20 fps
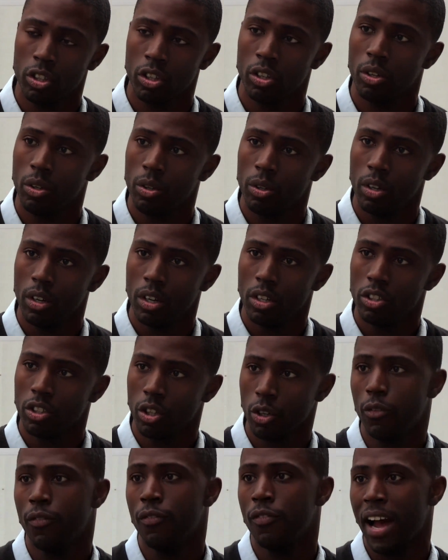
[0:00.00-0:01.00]
to
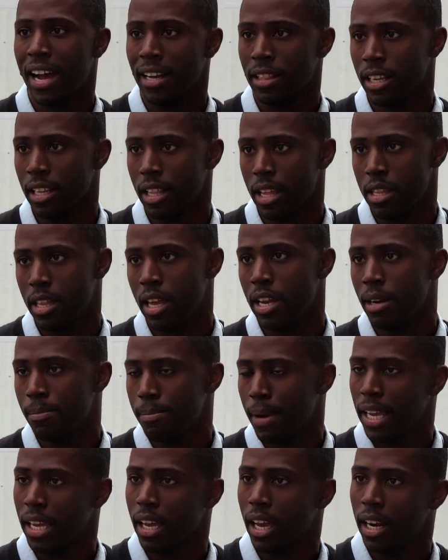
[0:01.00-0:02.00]
factor this in and
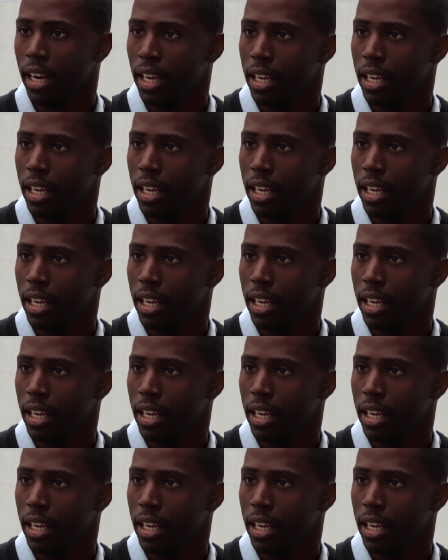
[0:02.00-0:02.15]
make it illegal?